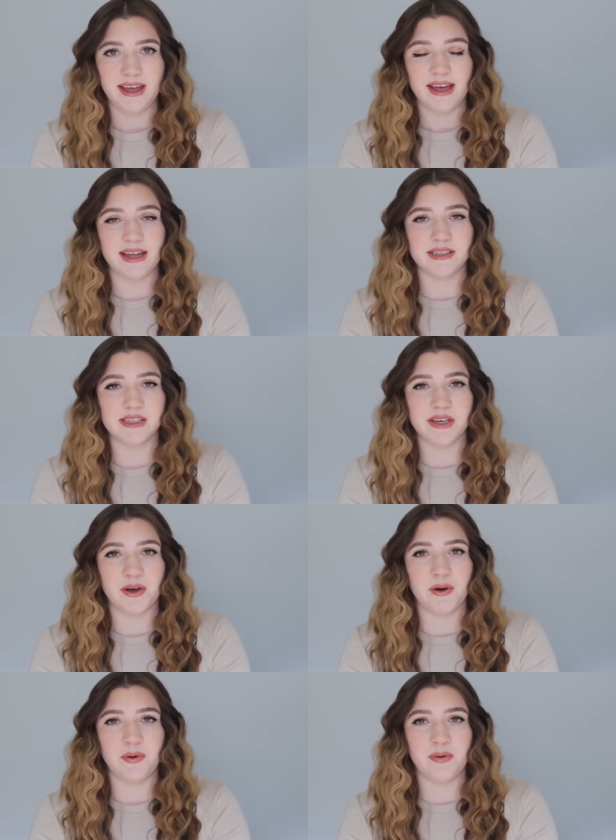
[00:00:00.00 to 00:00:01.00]
And
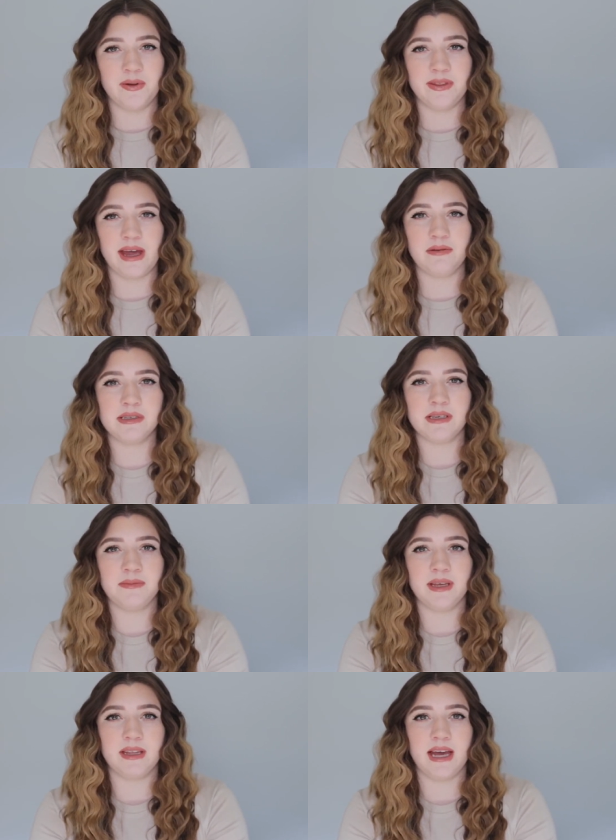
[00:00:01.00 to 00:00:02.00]
so that was
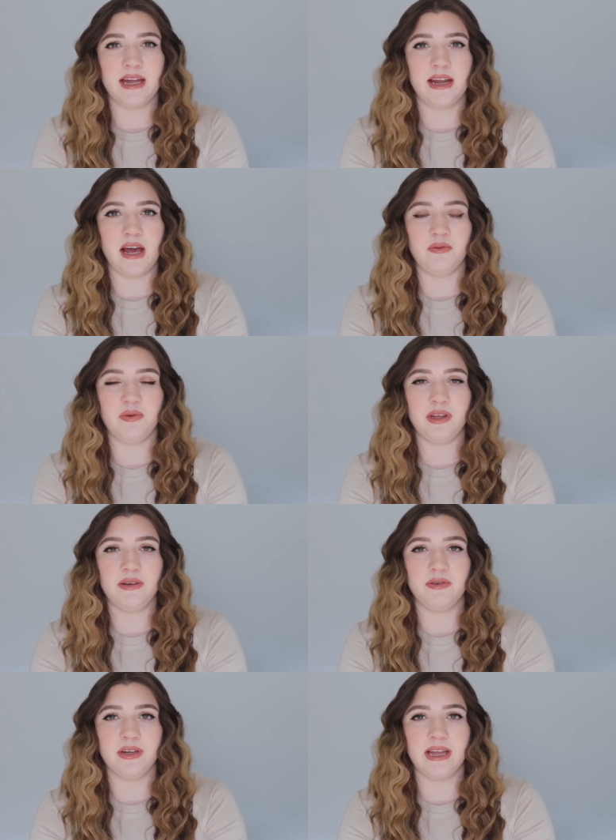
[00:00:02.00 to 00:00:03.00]
something that I really
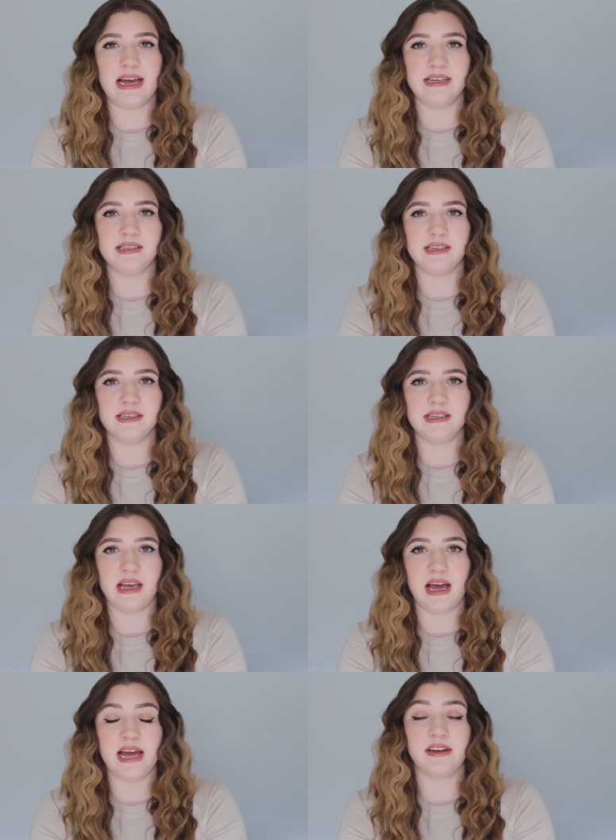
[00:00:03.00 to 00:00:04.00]
realized, is
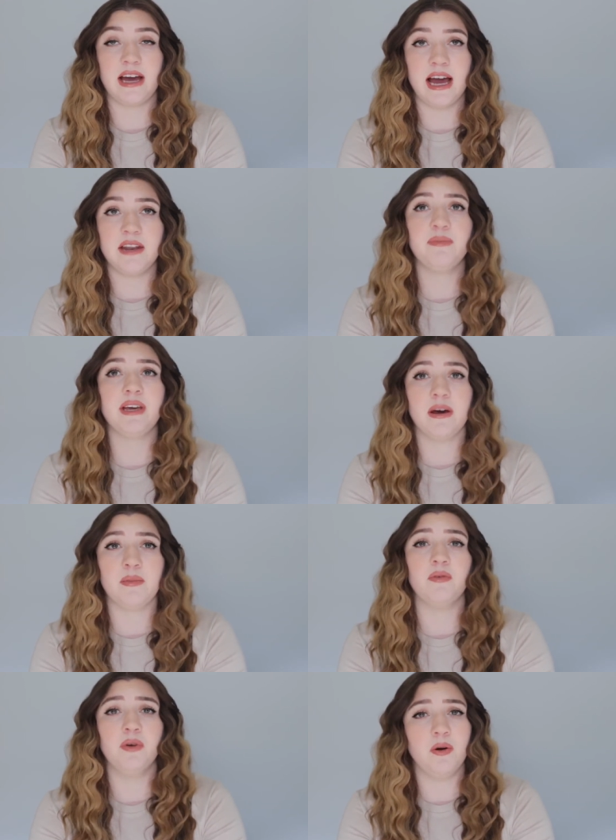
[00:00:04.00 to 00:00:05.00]
like I'd kind of become
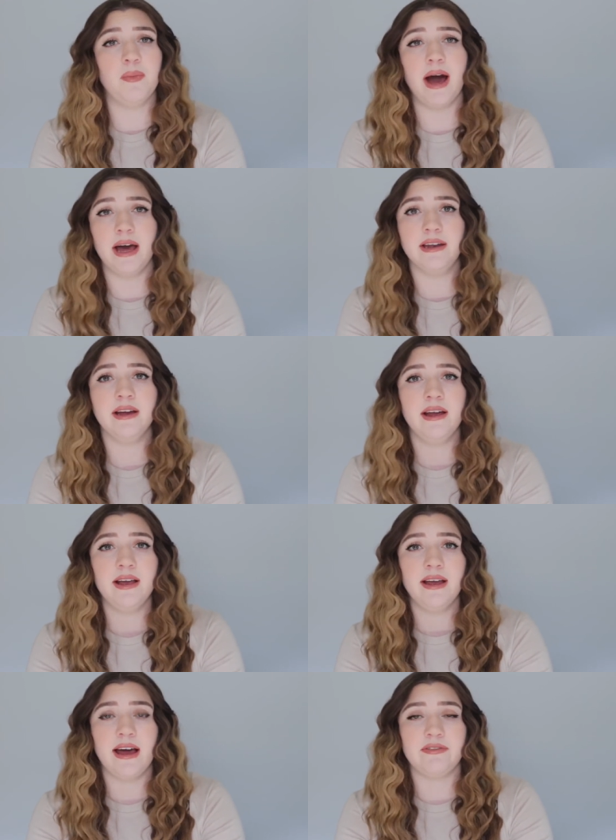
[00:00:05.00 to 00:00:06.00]
a robot
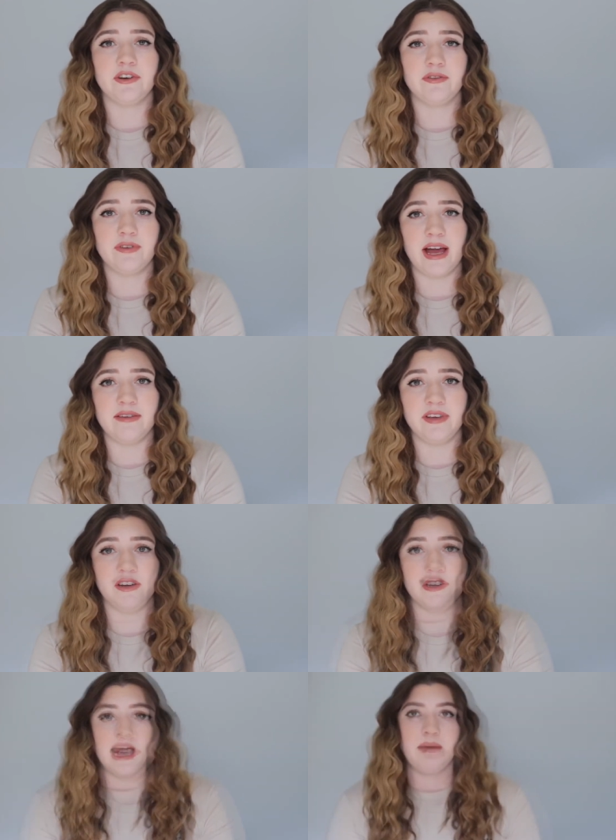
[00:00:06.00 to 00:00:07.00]
after 5 years.